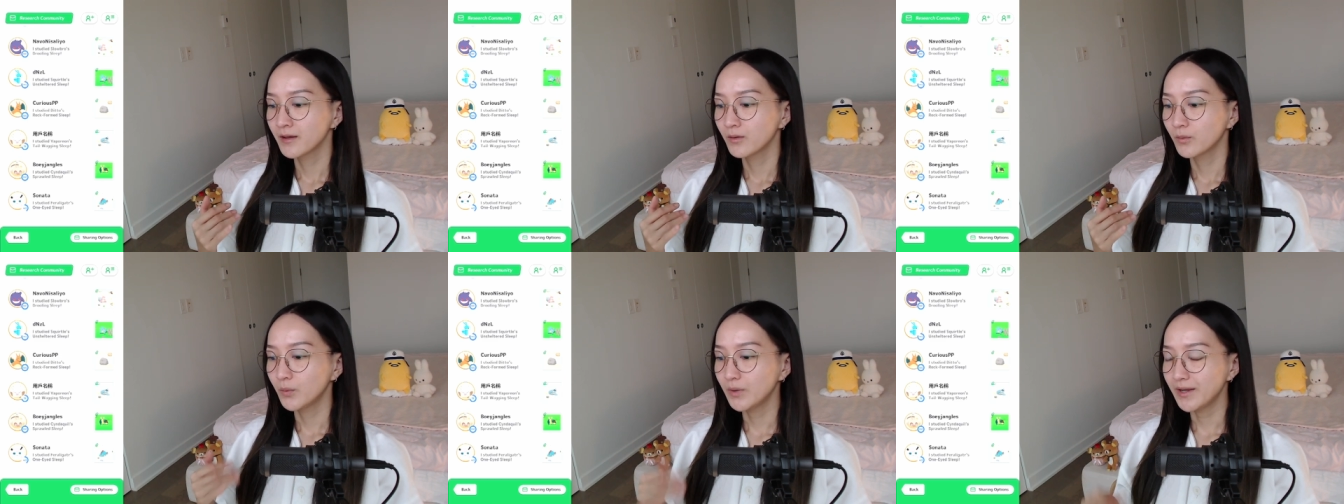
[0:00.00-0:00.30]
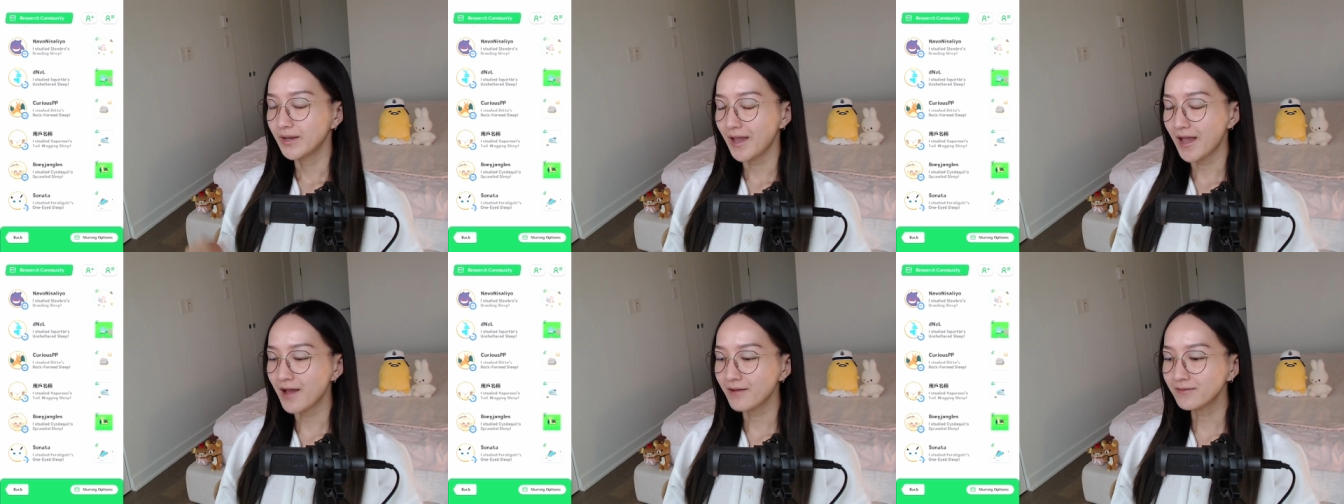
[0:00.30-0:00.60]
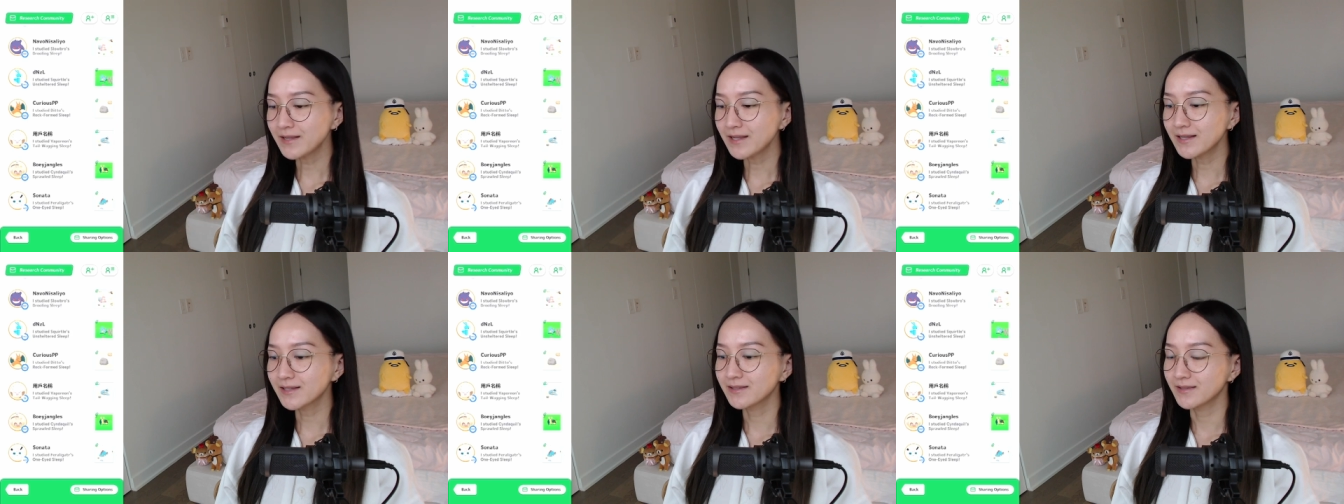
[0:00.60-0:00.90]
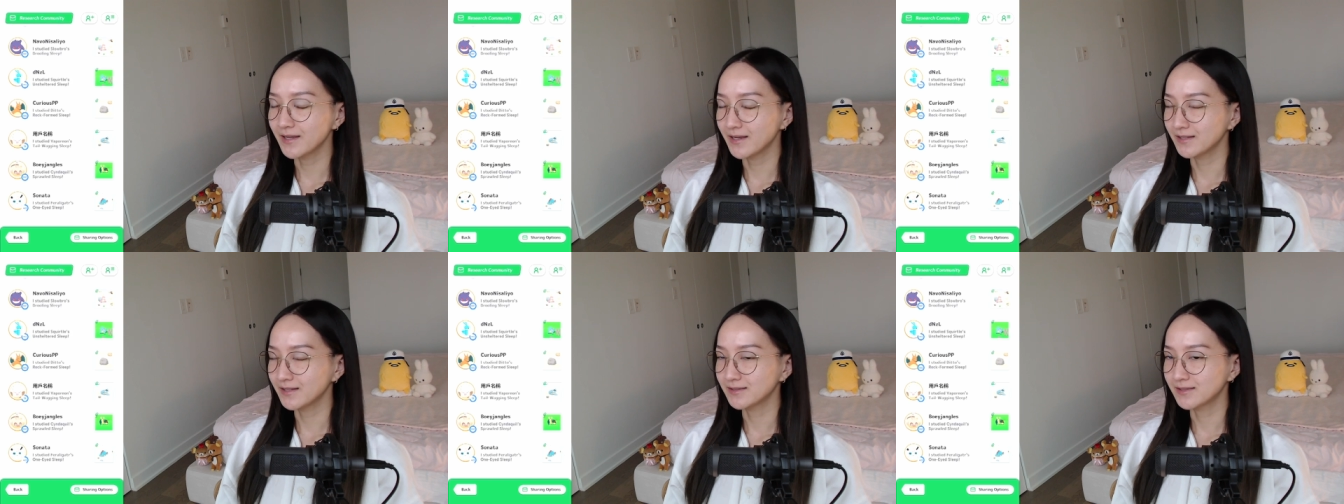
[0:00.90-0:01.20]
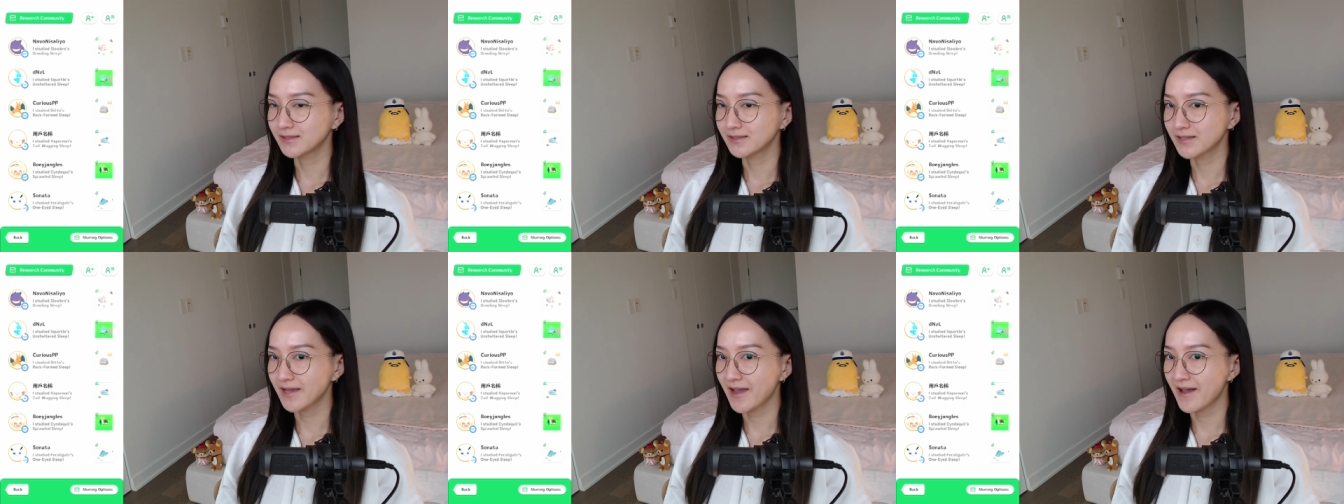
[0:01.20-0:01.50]
we have like things
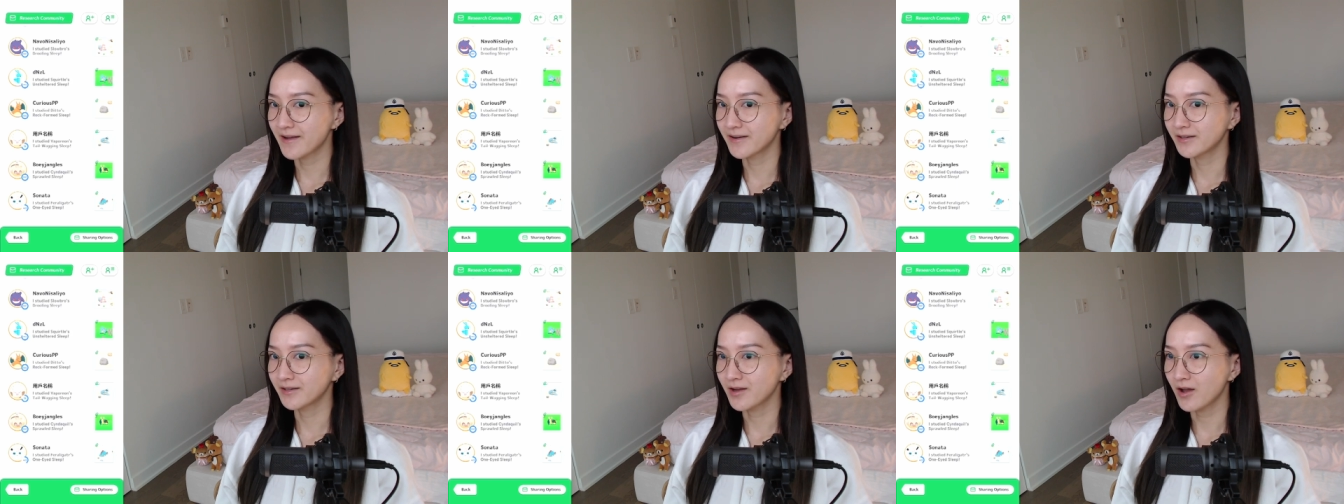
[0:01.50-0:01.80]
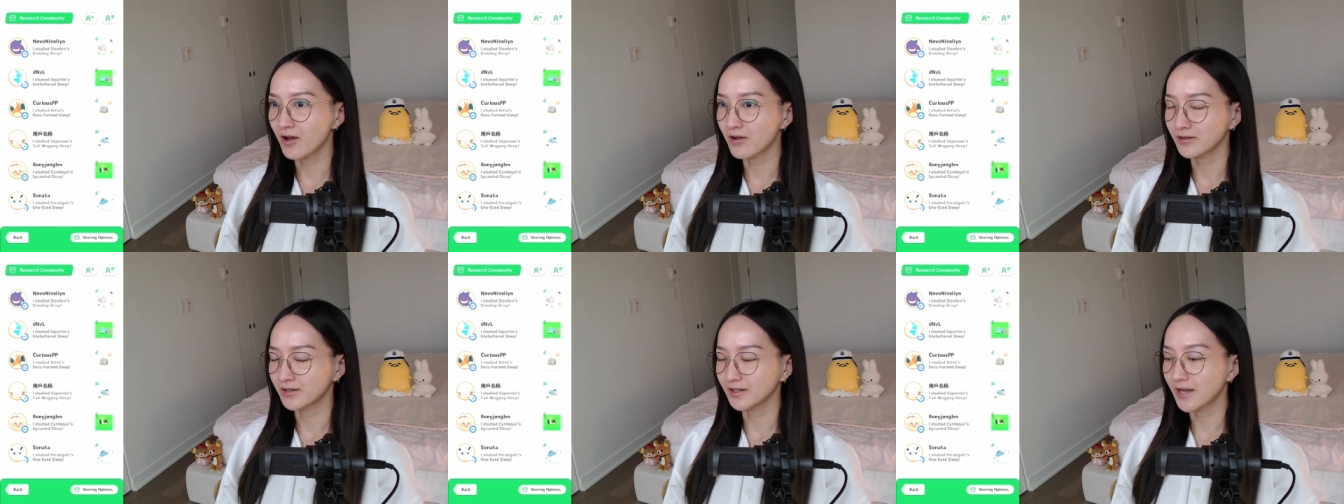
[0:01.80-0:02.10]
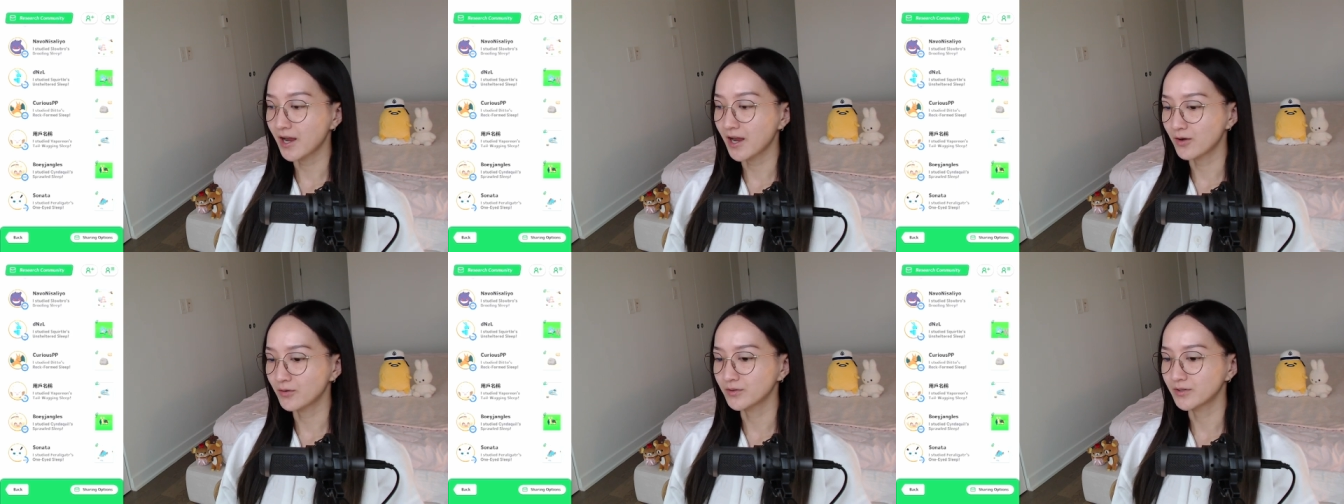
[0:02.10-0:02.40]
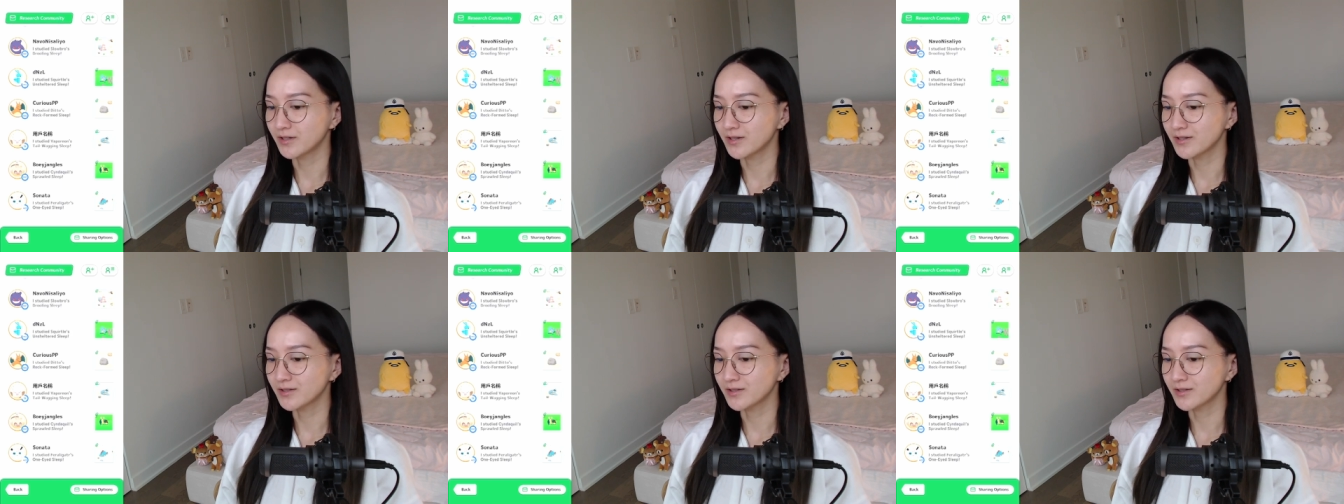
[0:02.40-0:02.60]
scattered on our counter.